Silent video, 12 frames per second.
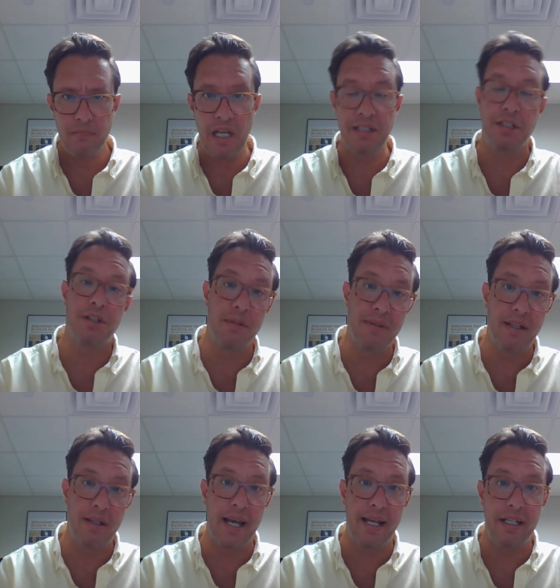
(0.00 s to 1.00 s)

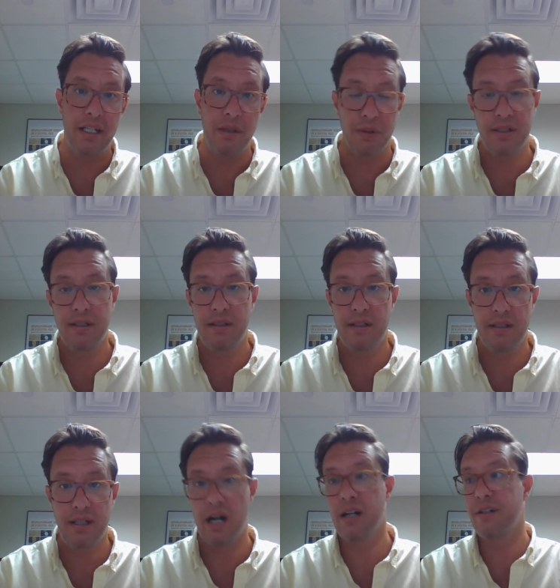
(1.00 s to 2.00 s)
determined that he would
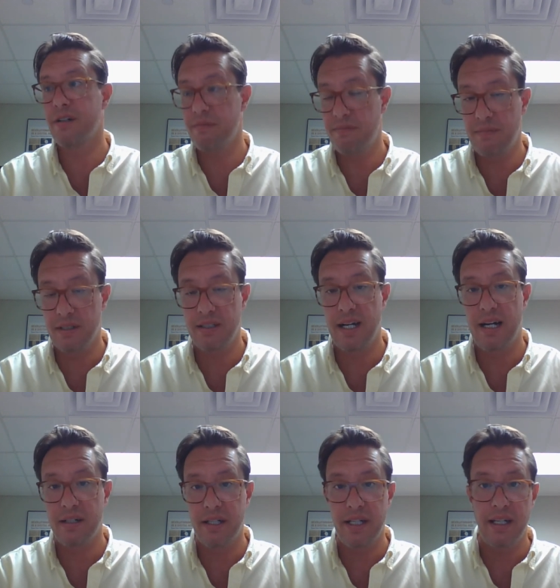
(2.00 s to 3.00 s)
conquer this
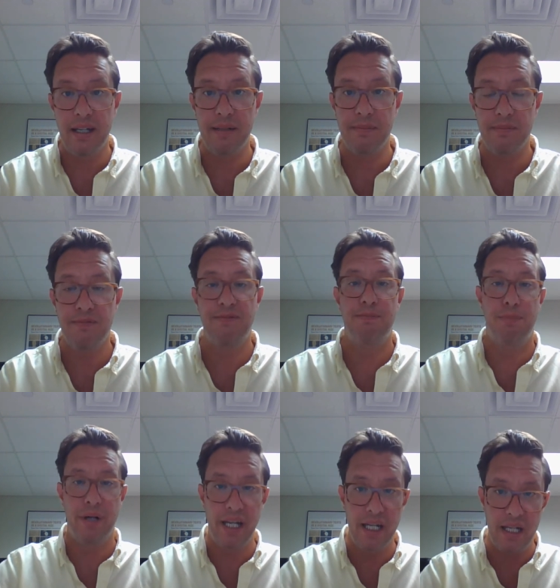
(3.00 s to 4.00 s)
colony and
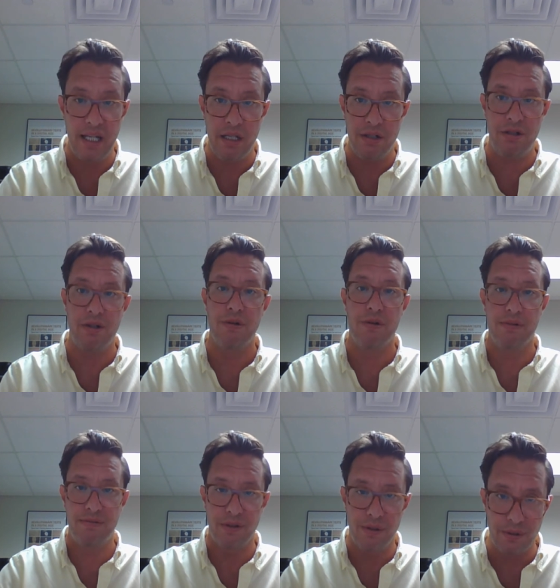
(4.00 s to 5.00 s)
bring it into the
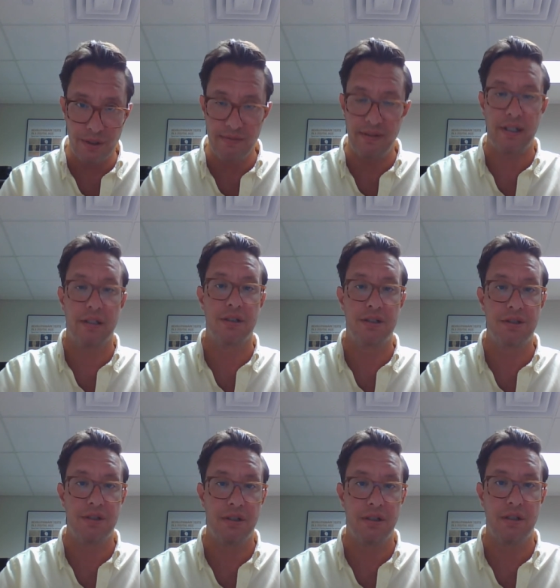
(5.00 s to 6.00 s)
fold of English
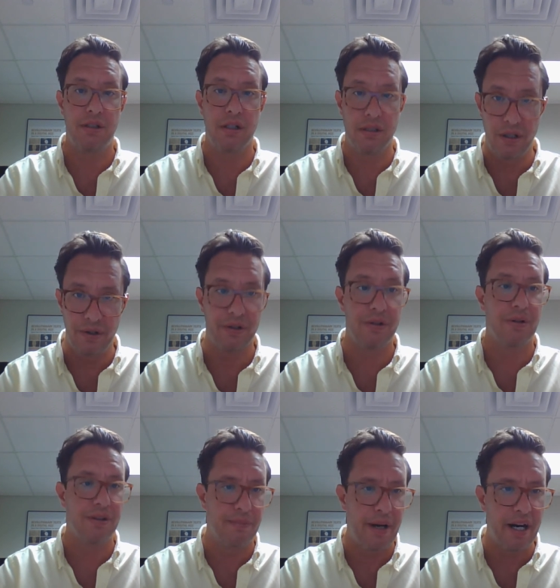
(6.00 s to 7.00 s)
colonial
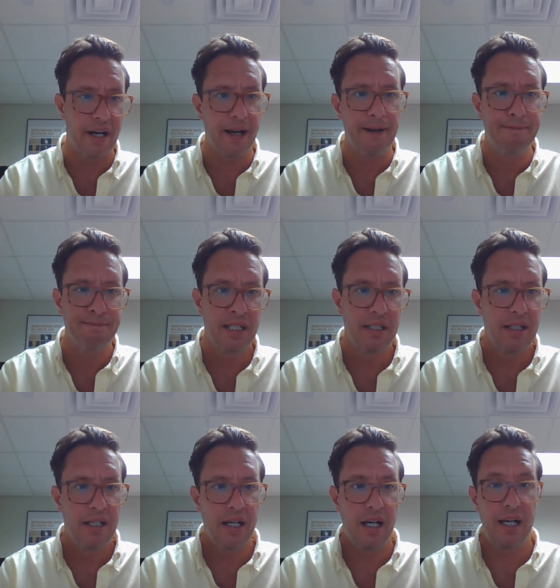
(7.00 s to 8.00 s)
North America.
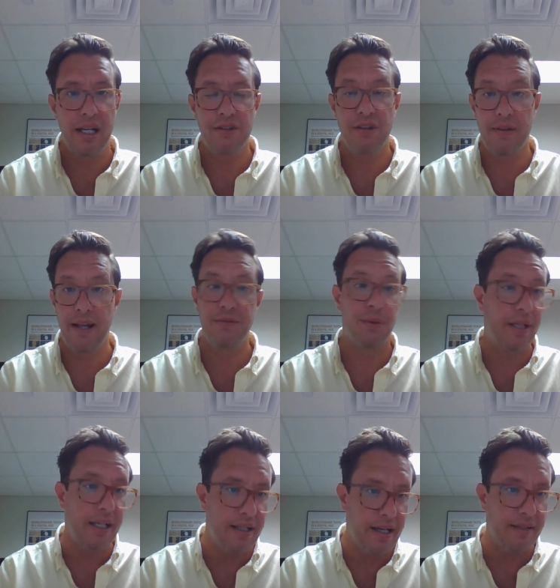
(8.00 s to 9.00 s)
And so that's what
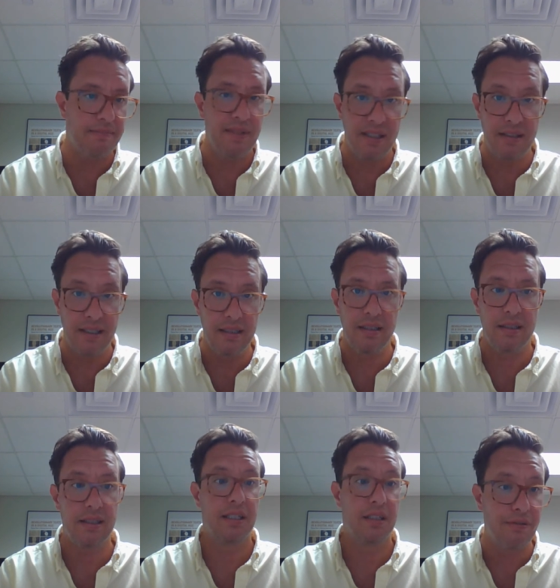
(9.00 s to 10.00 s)
he did in
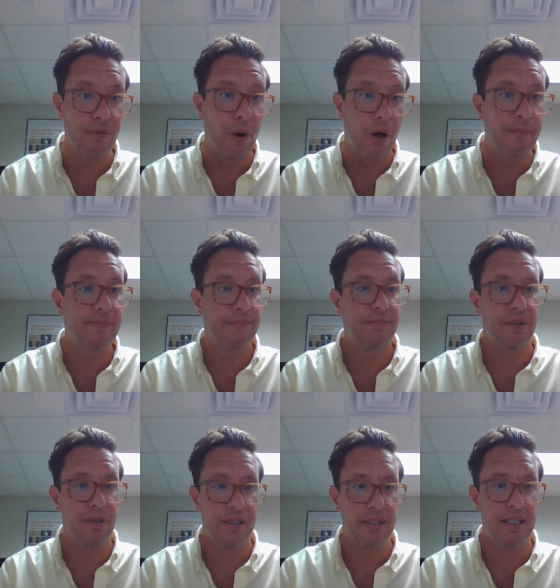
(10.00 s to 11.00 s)
1664.
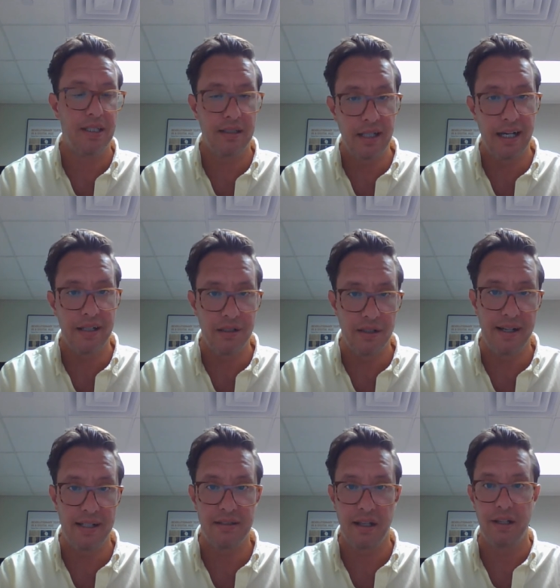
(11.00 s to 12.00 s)
You can see the title of
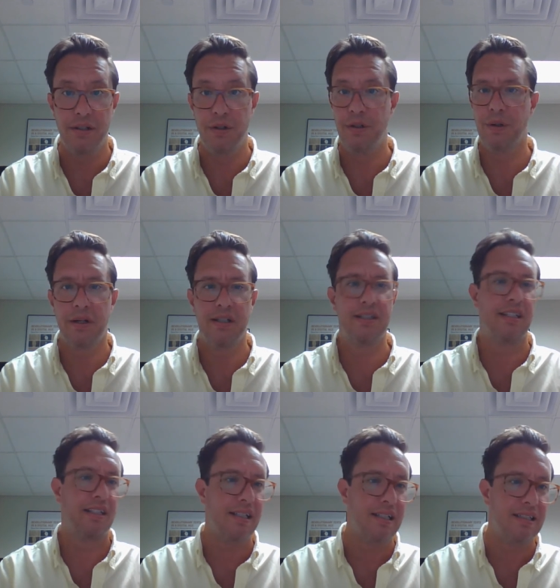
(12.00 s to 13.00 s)
that slide, New York,
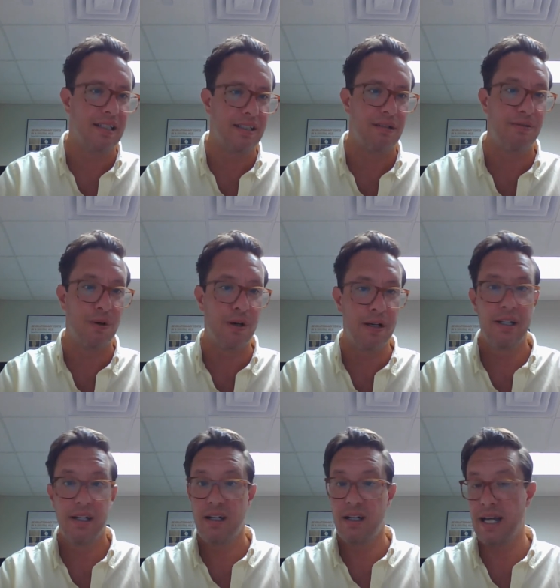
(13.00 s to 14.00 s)
1664.
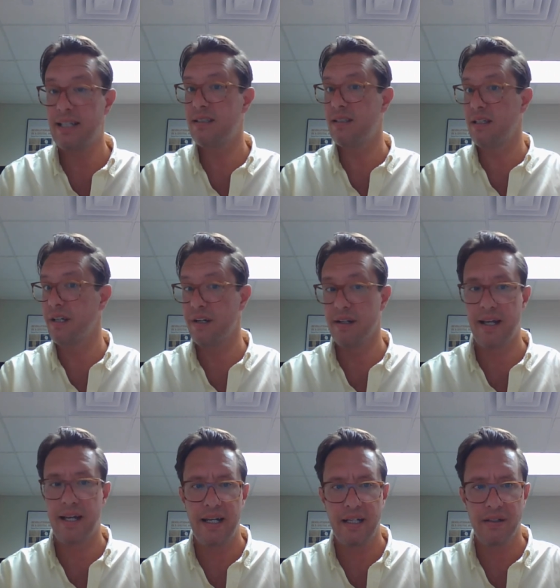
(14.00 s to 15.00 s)
That's the year
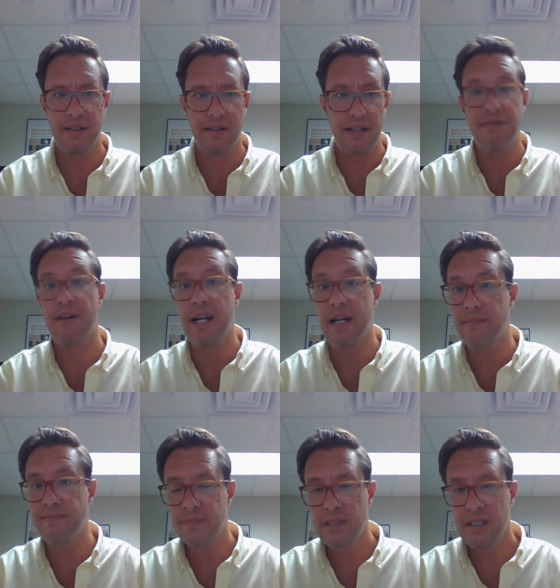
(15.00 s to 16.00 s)
that England invaded.